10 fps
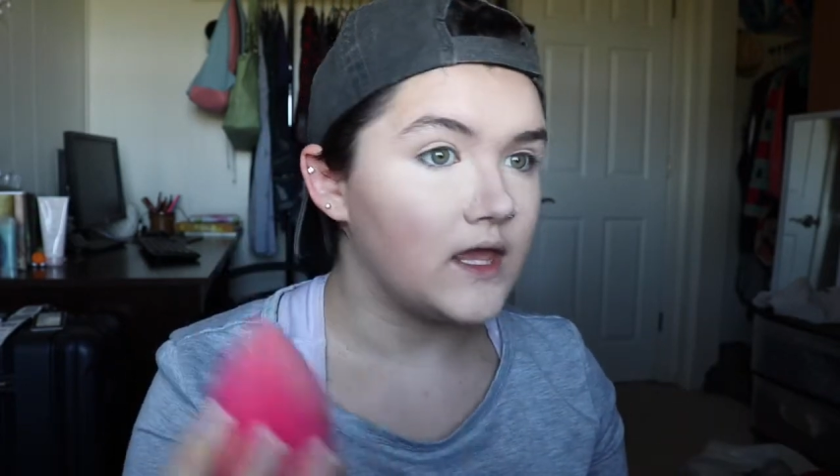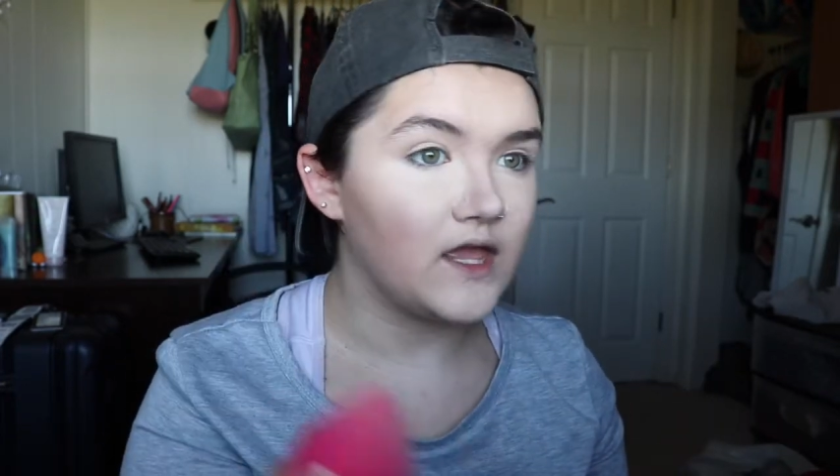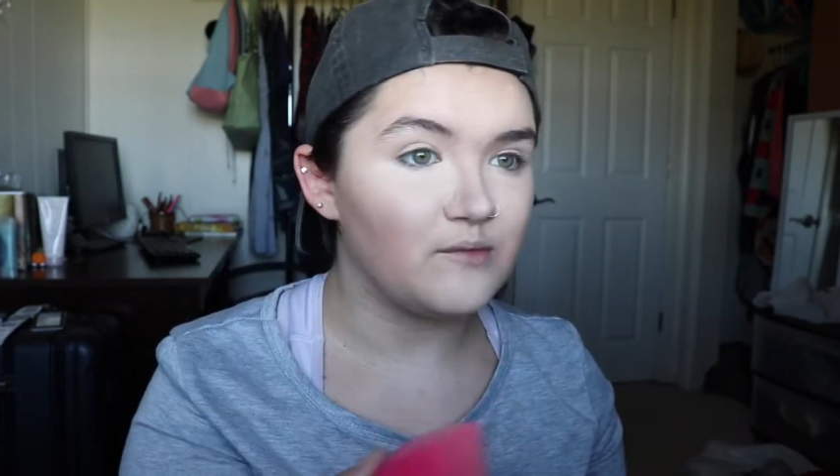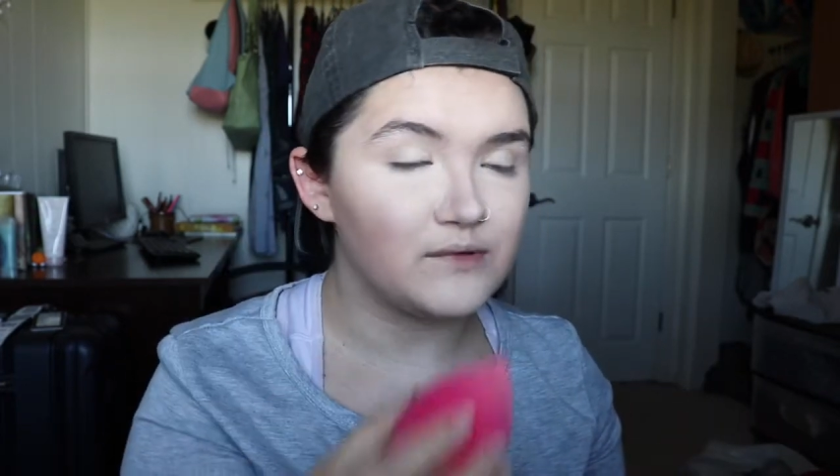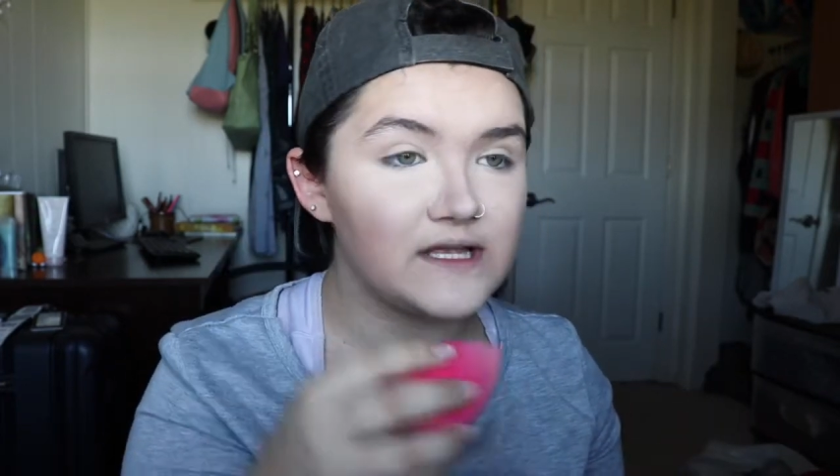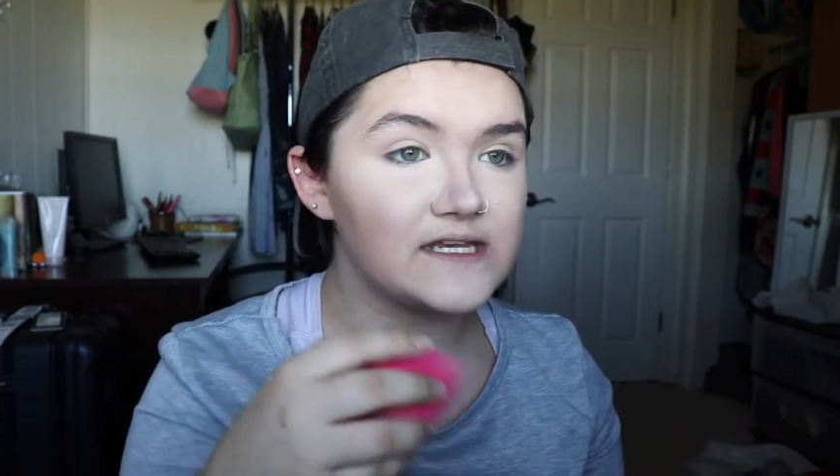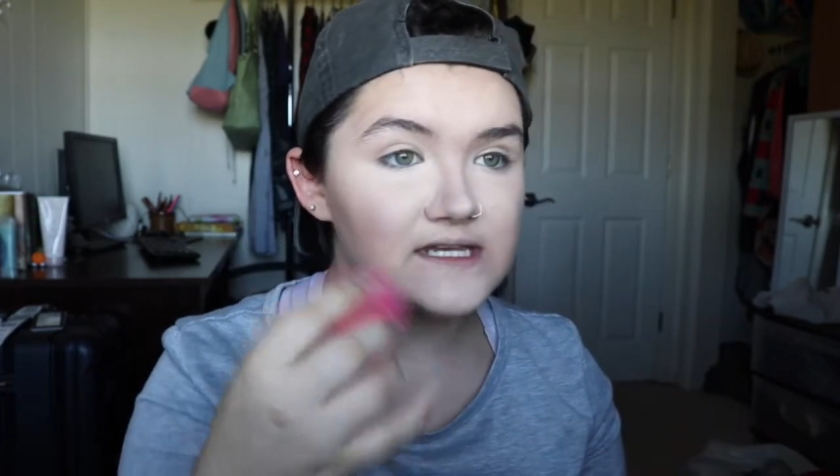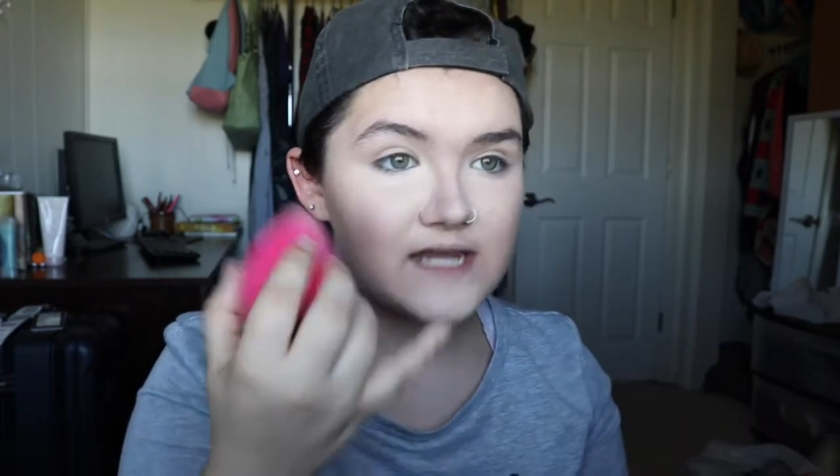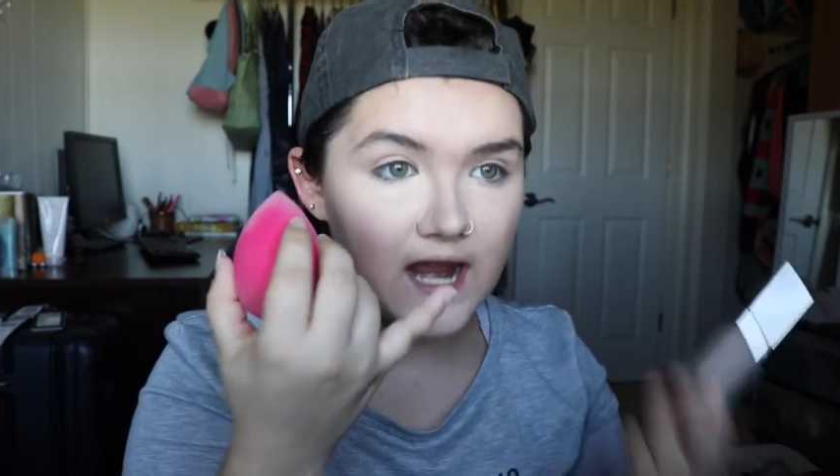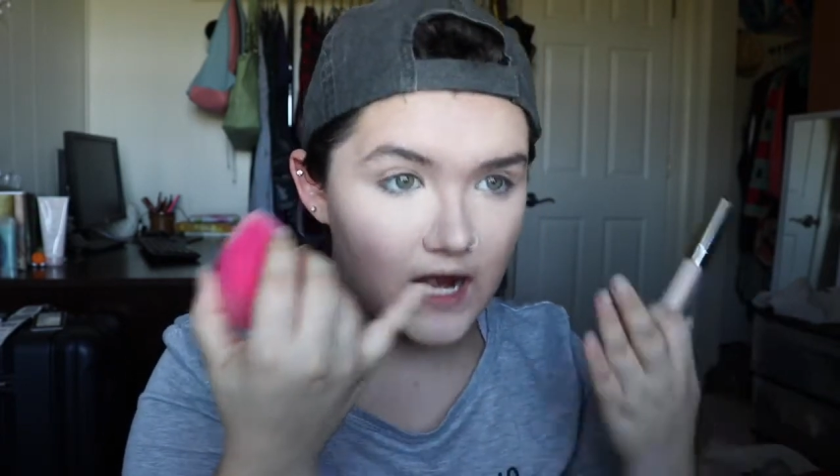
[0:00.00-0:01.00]
it
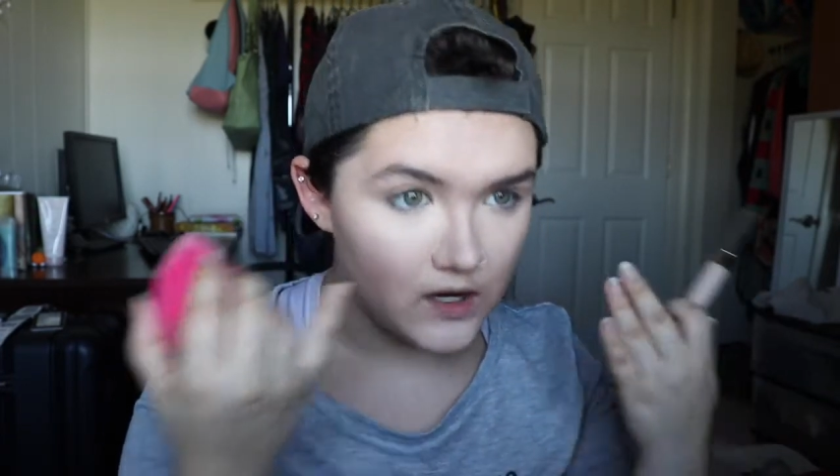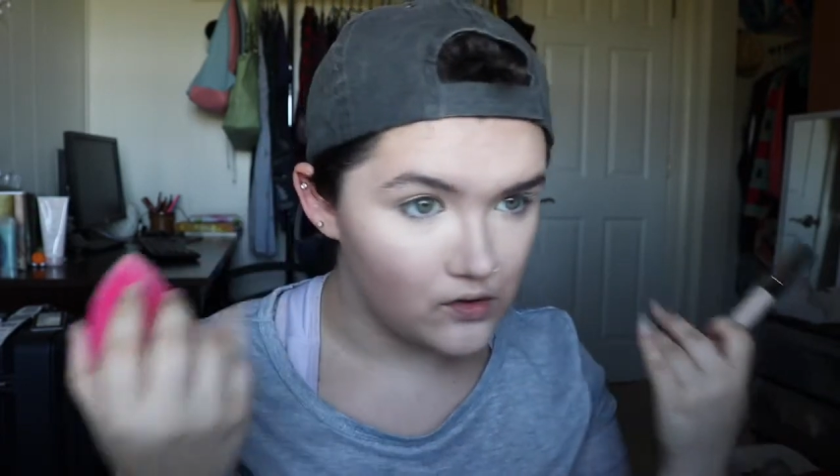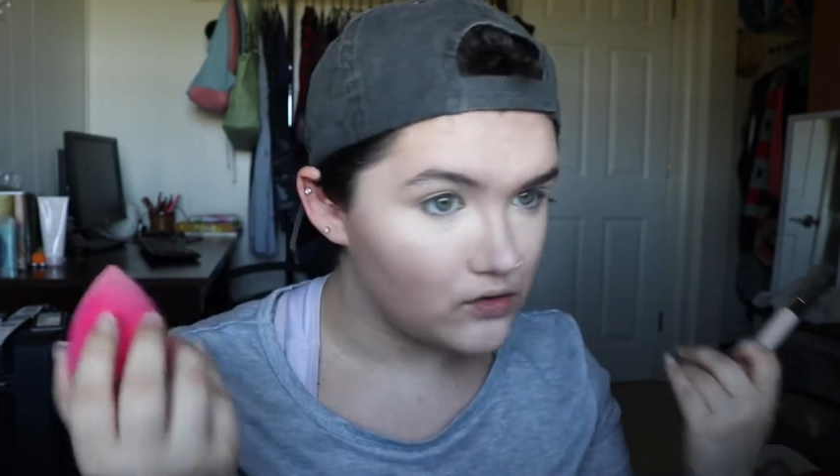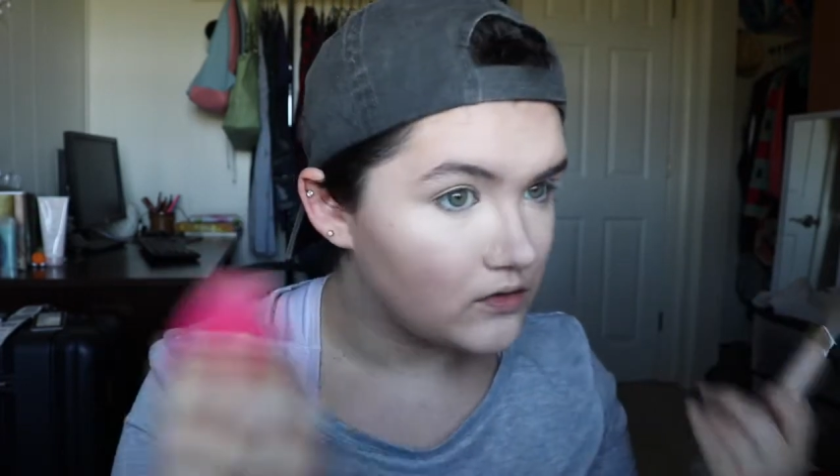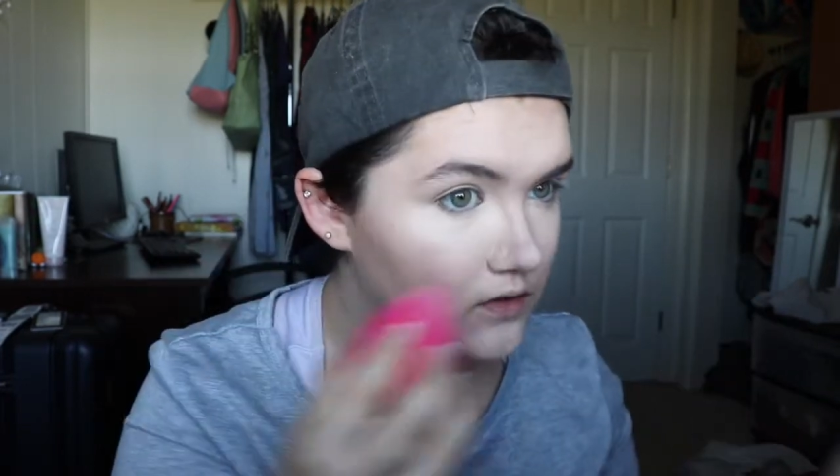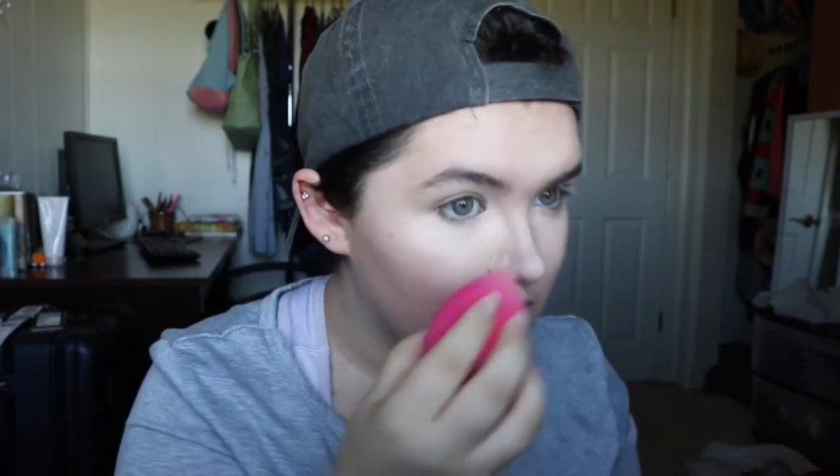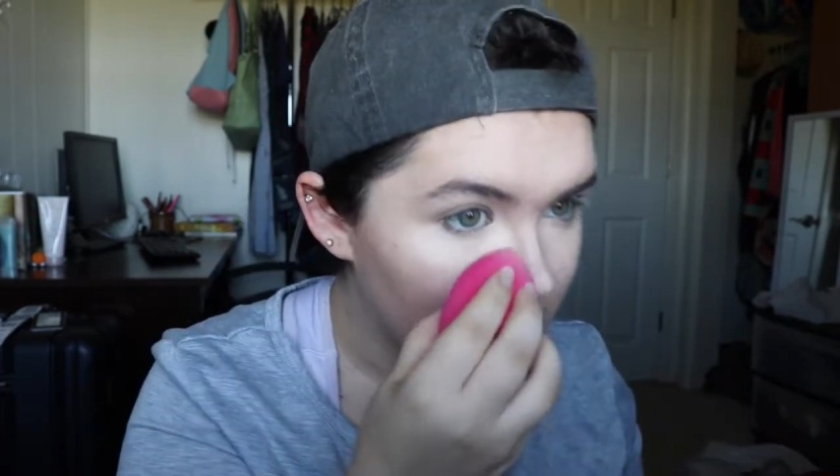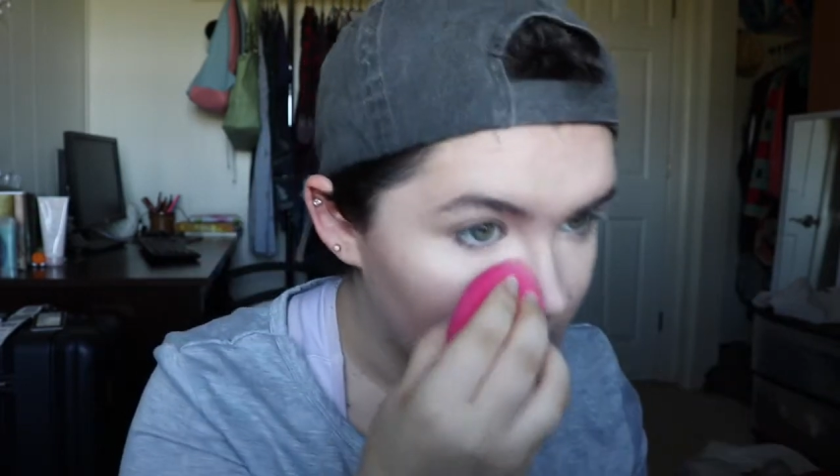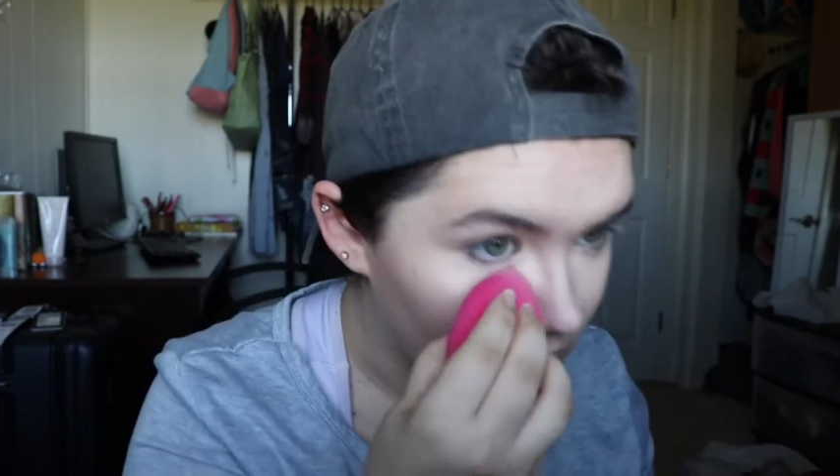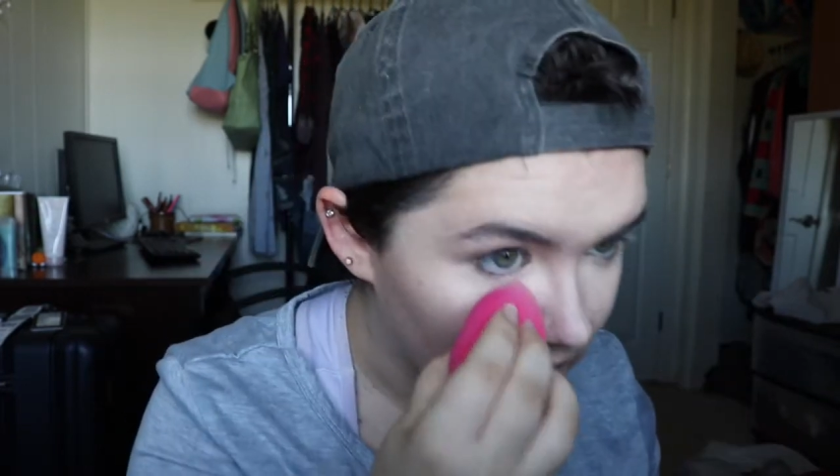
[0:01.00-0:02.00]
blended out
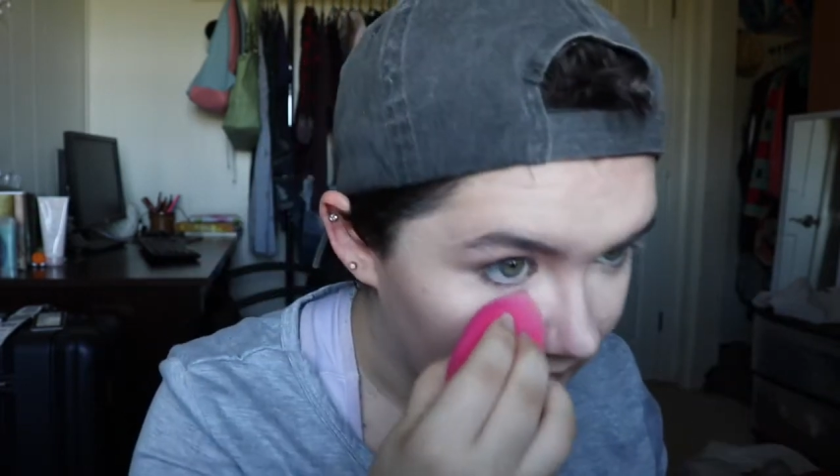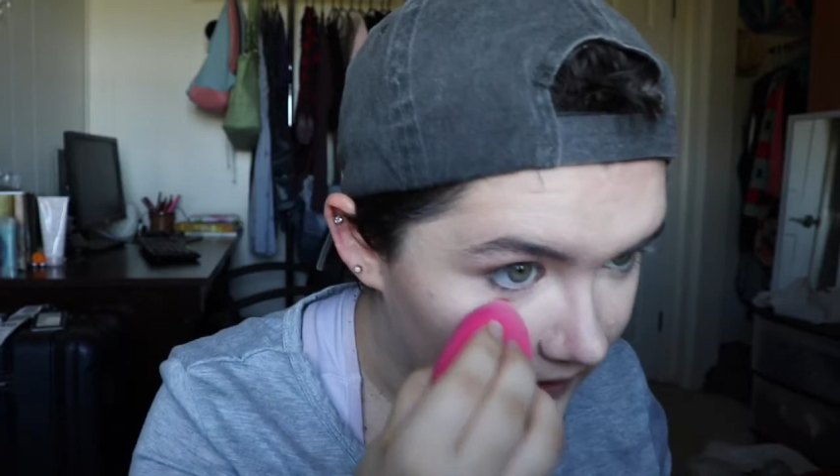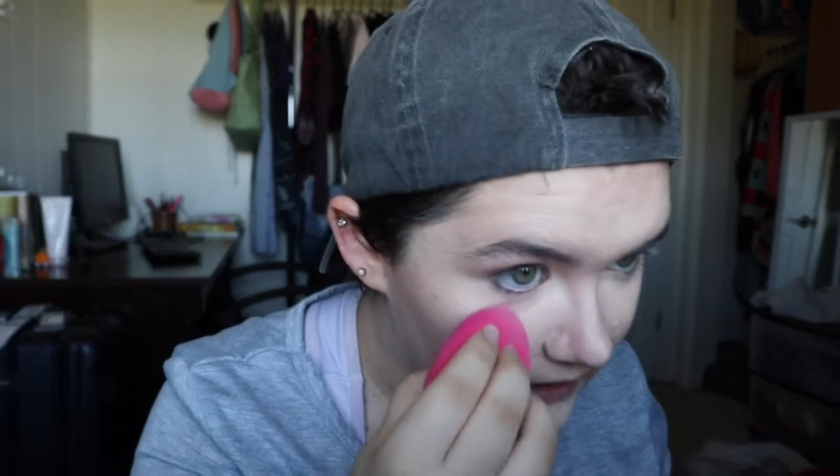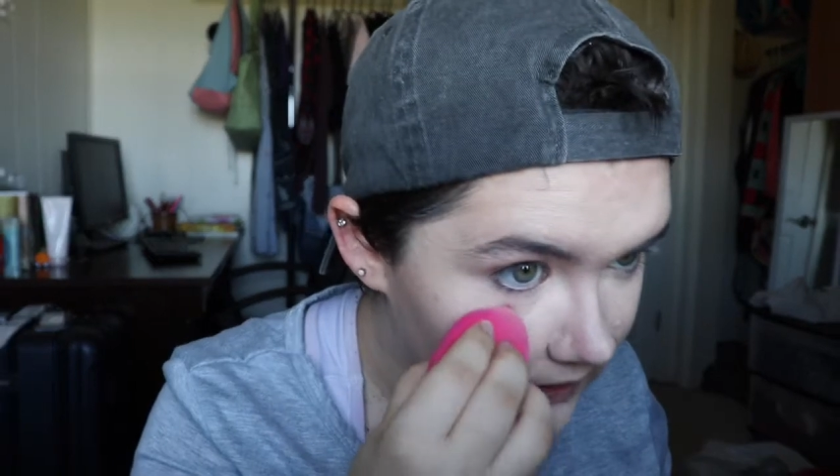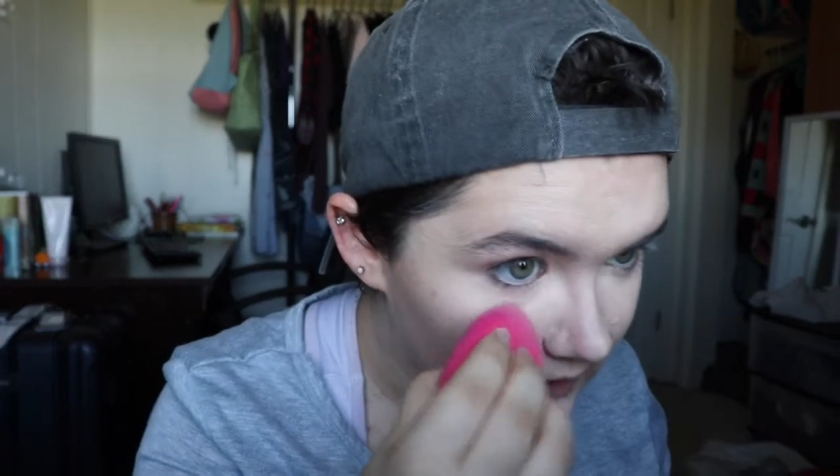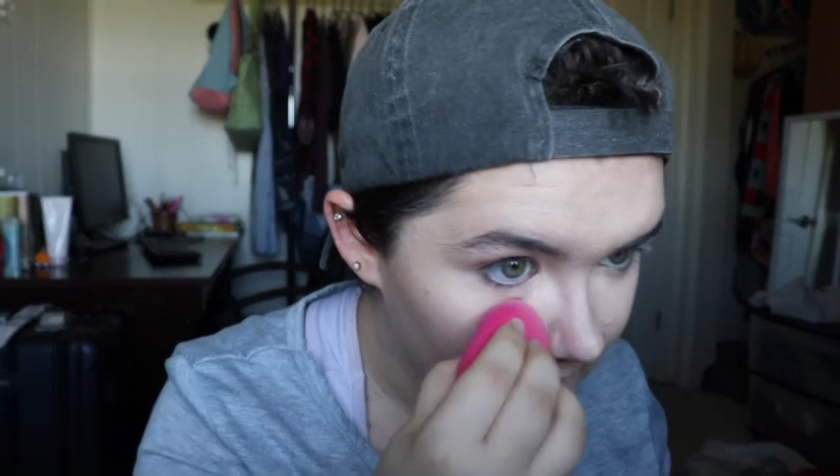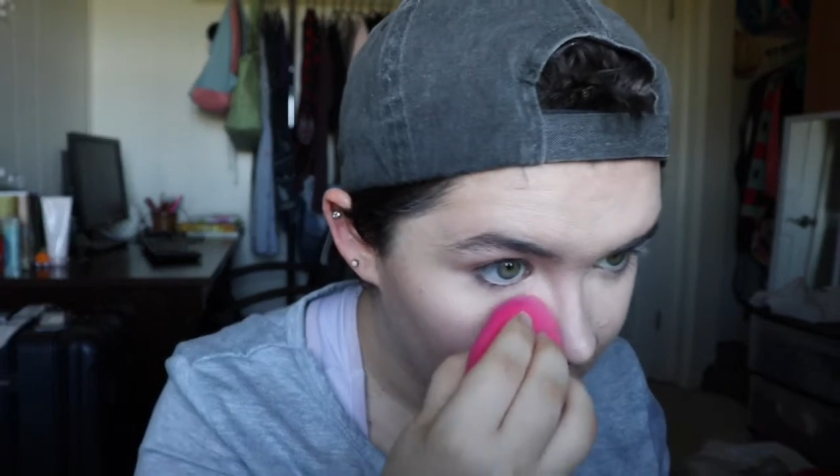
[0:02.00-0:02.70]
great.